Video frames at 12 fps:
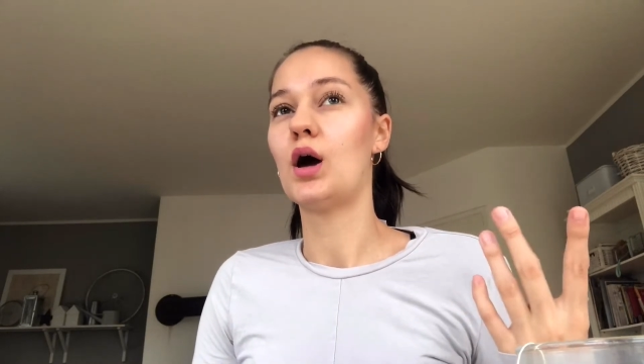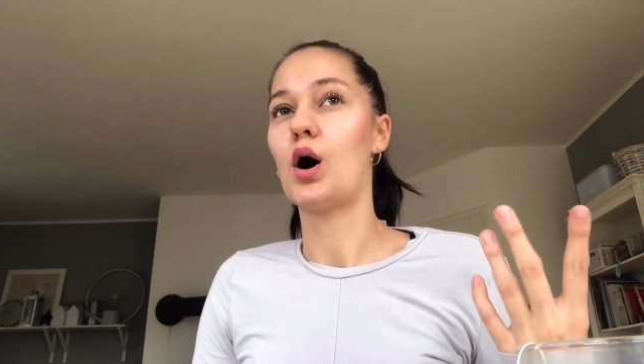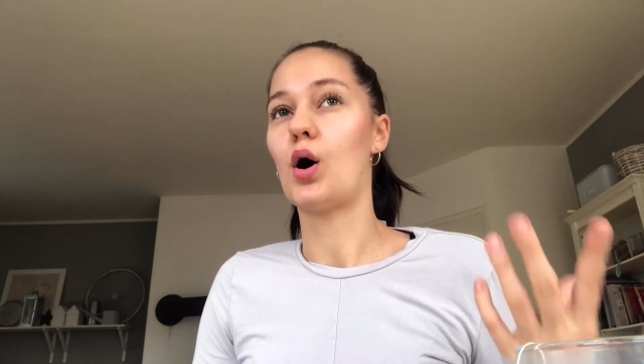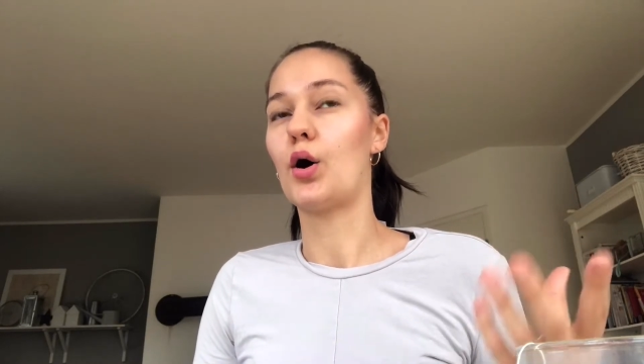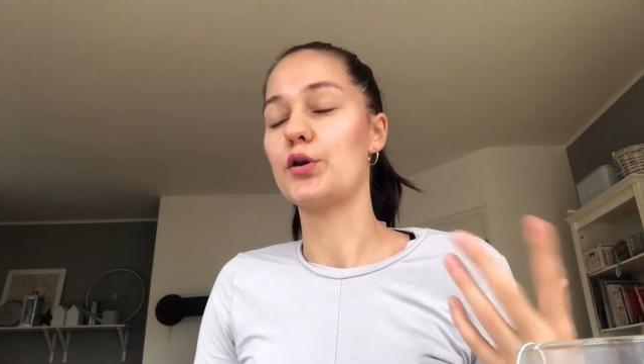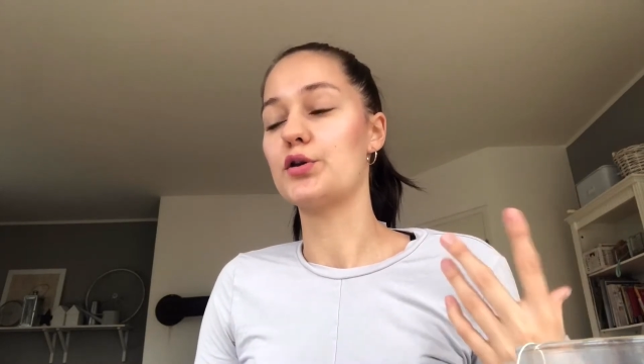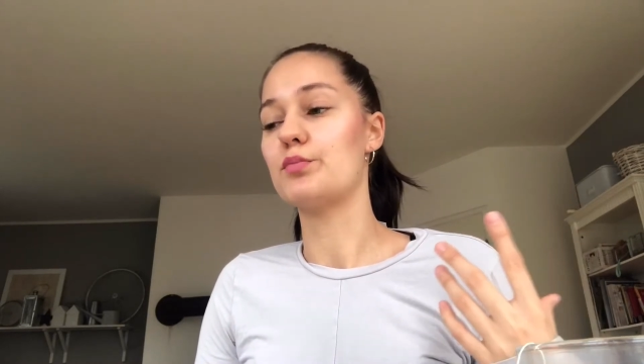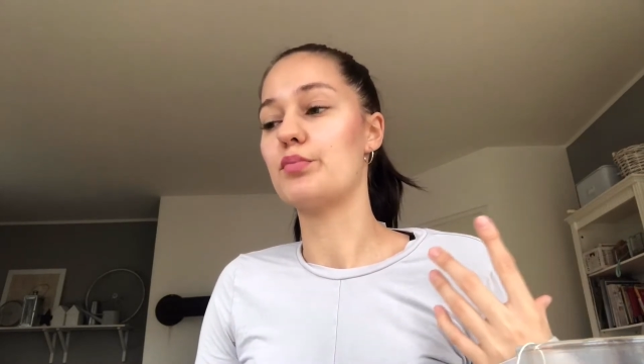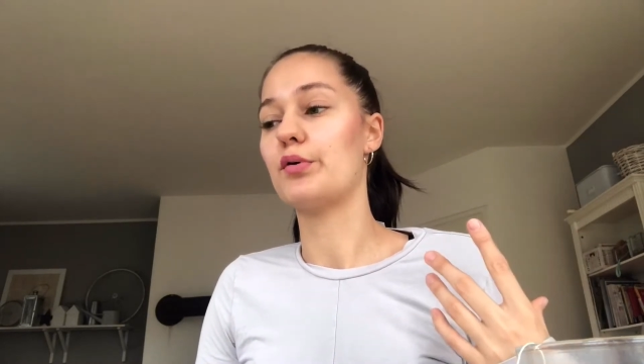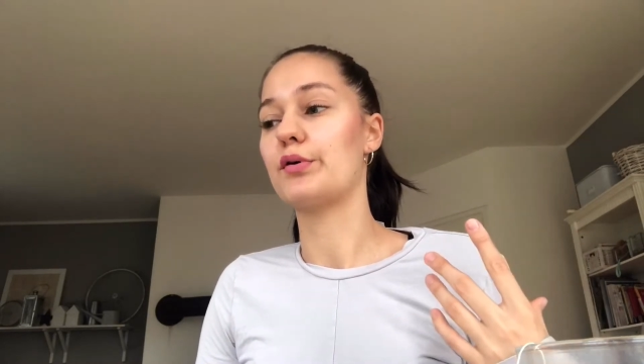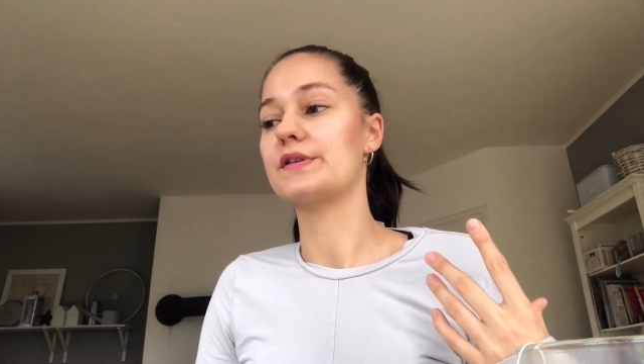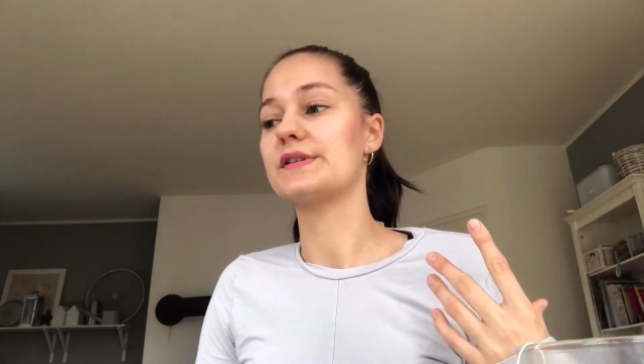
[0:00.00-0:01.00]

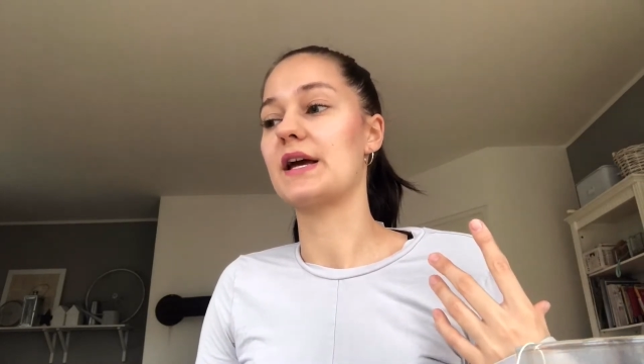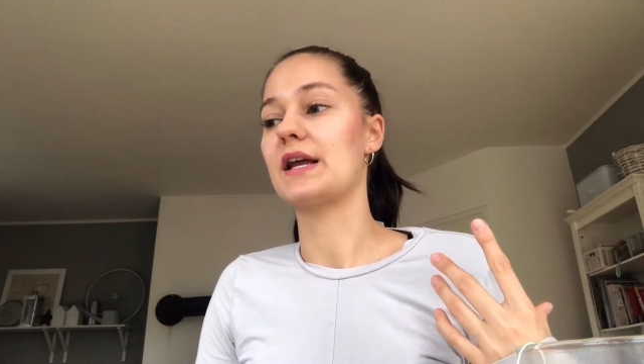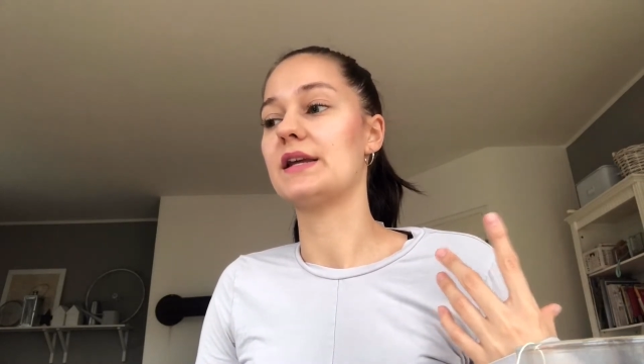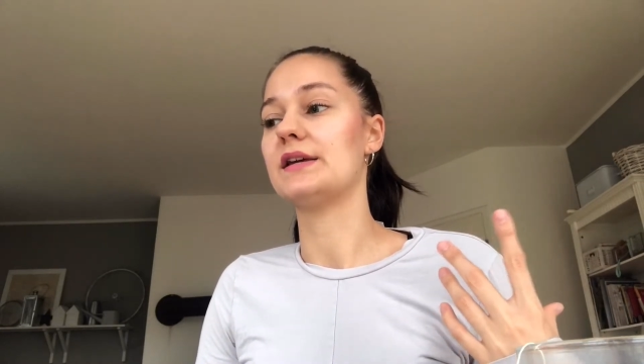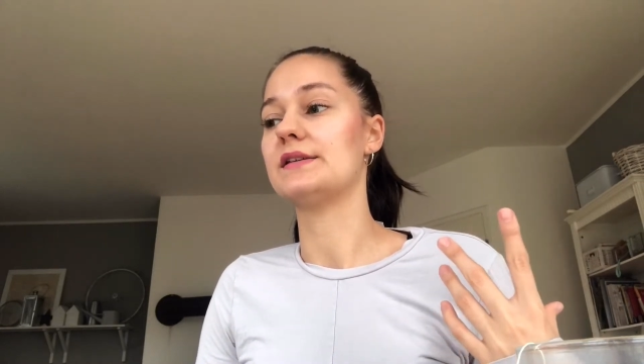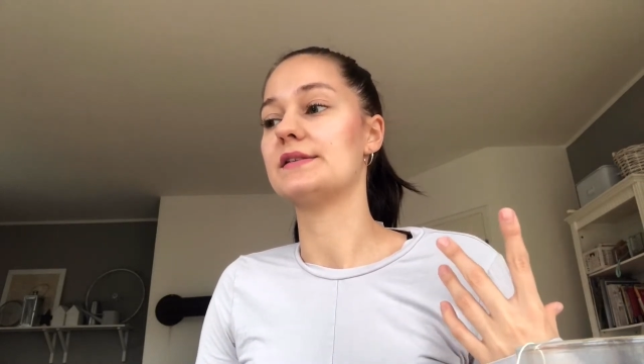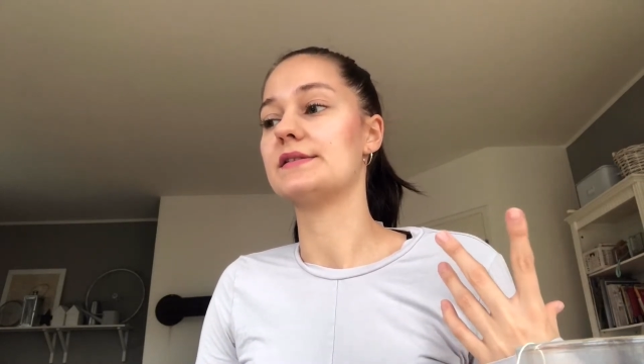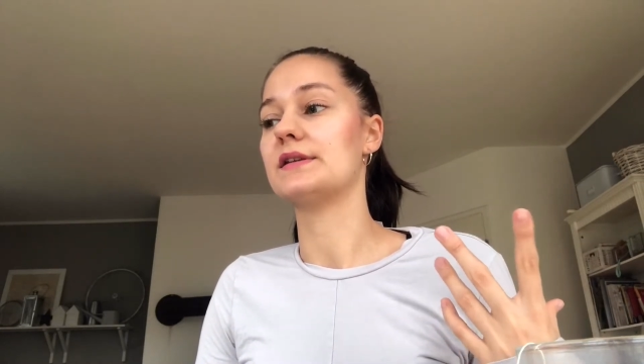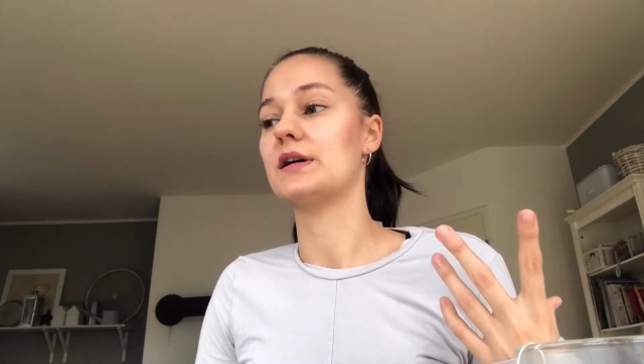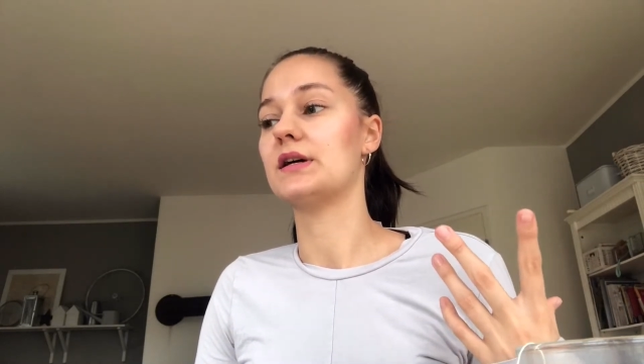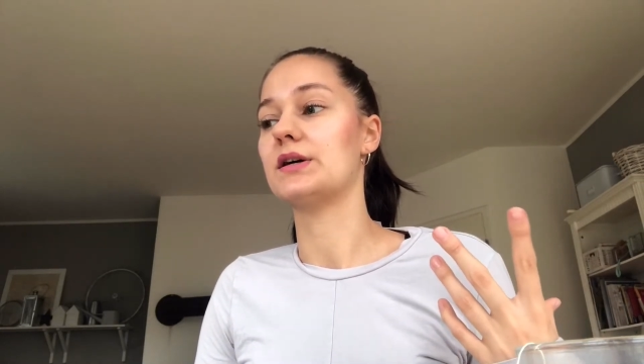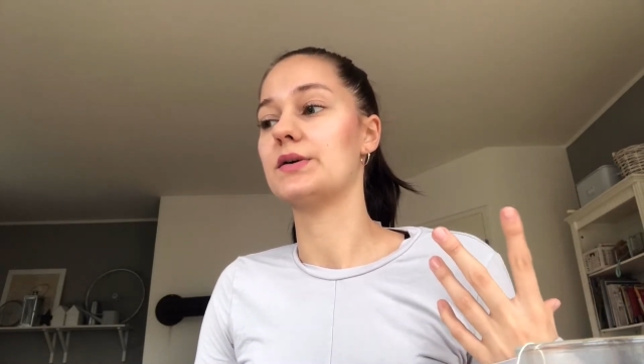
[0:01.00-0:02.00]
audiobooks and his
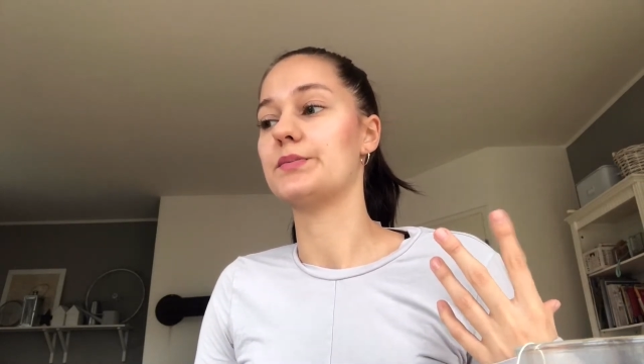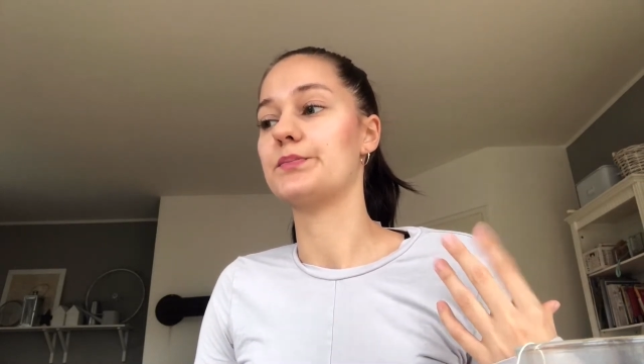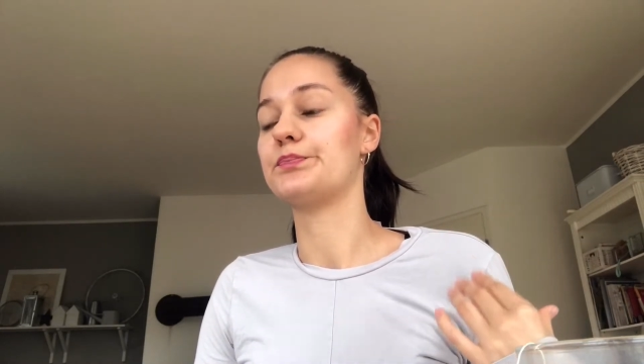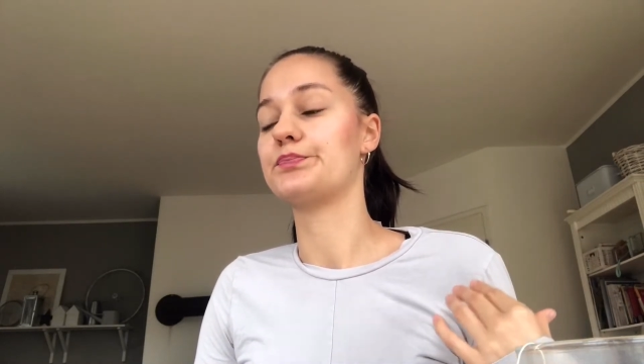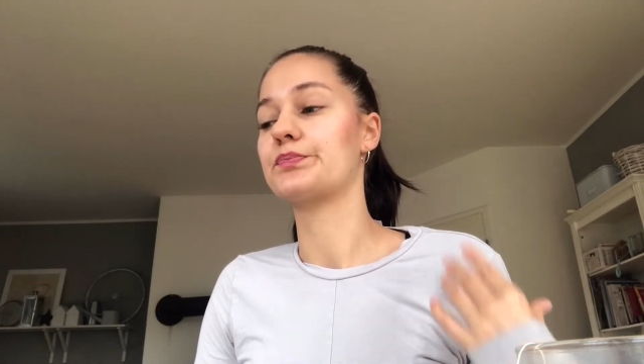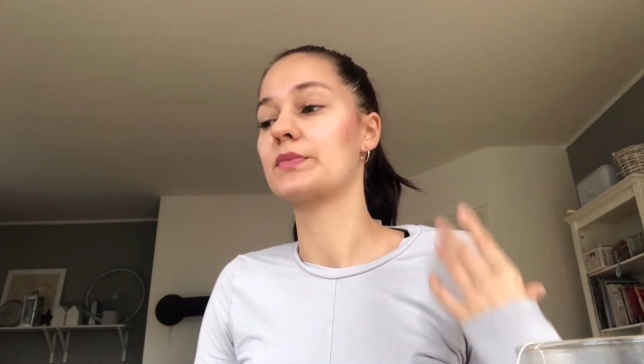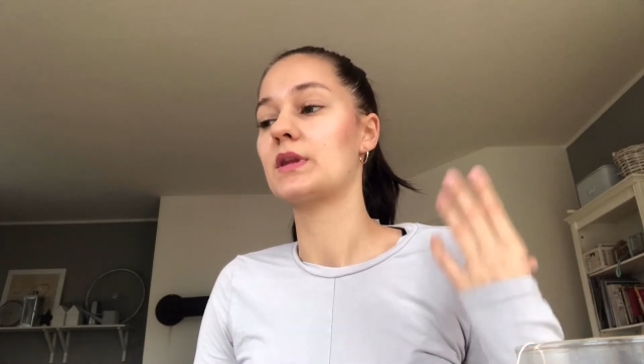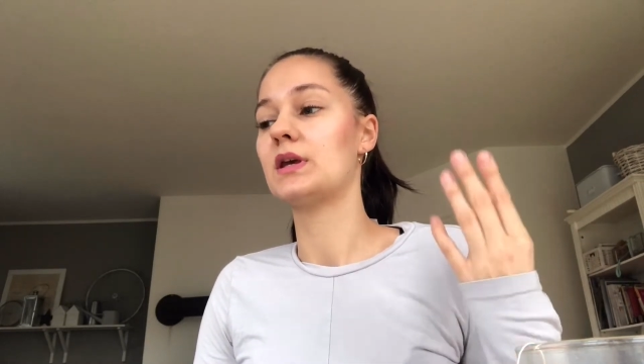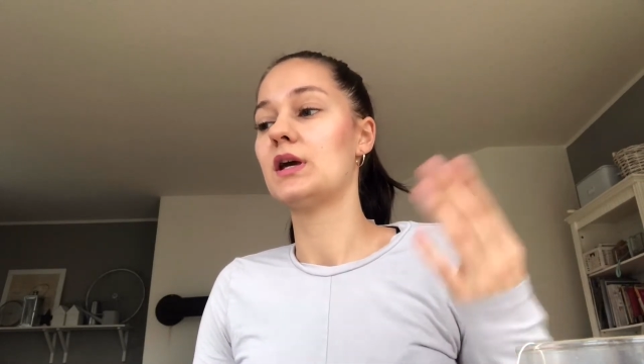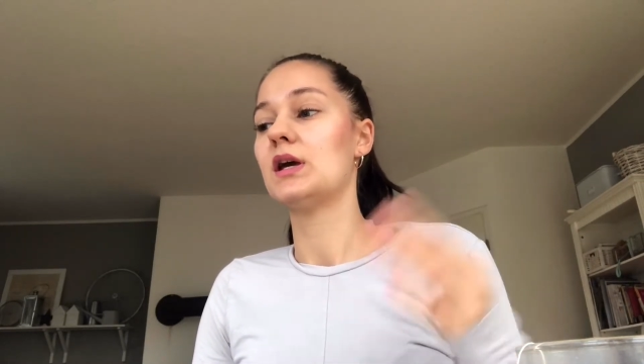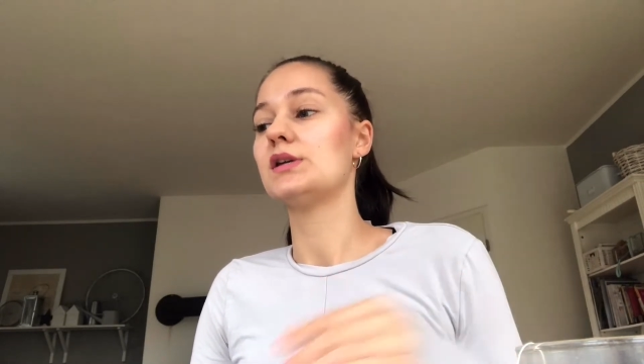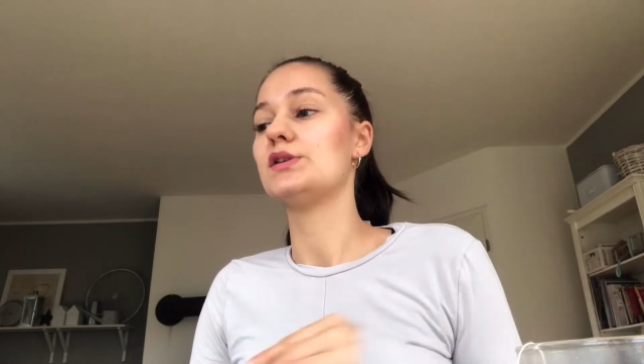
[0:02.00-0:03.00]

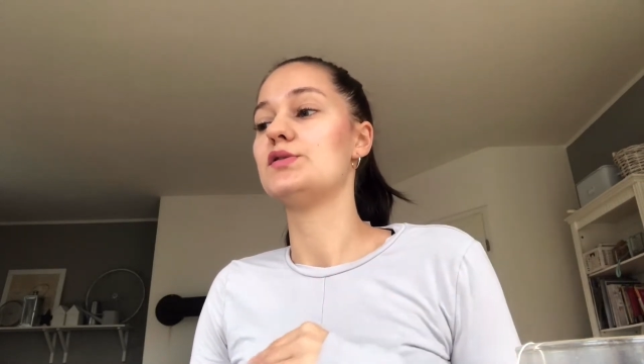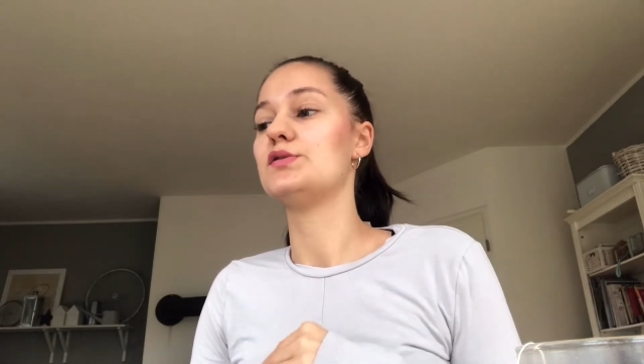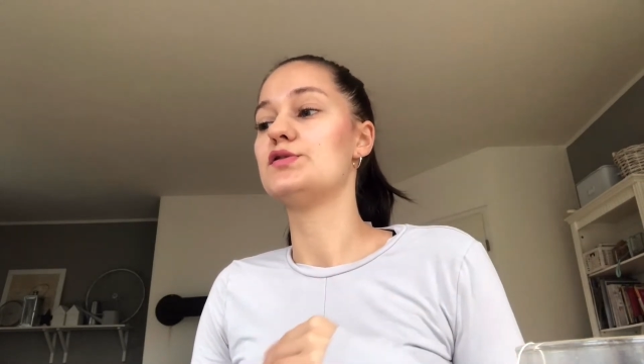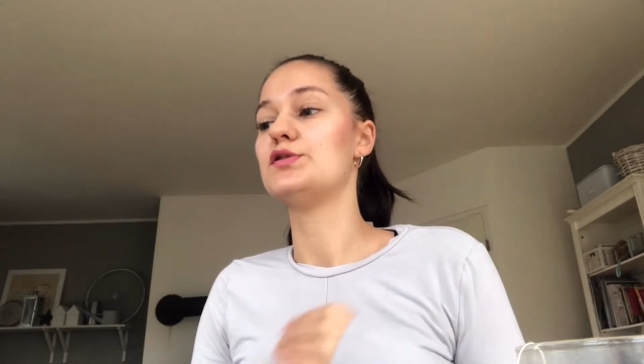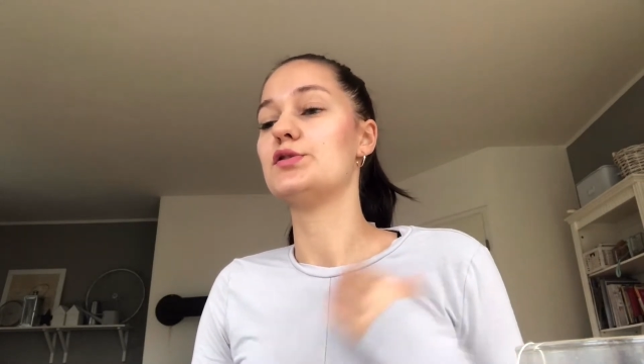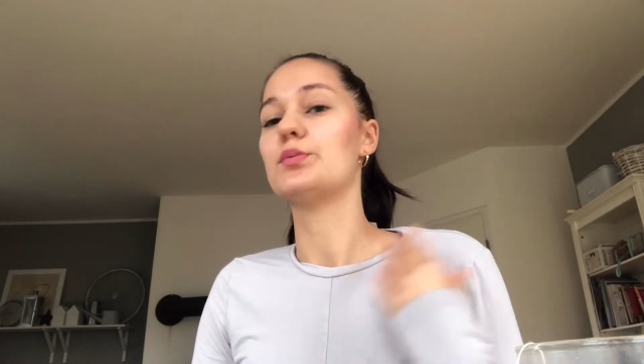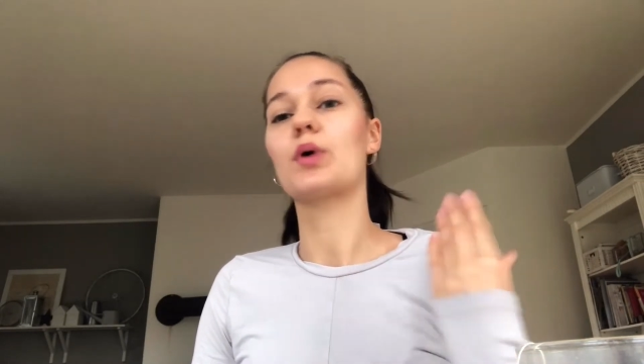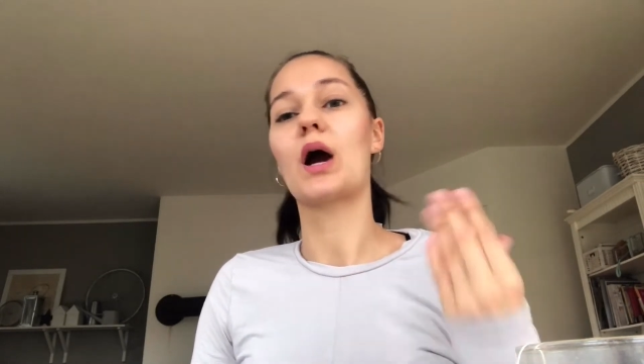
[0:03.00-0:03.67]
YouTube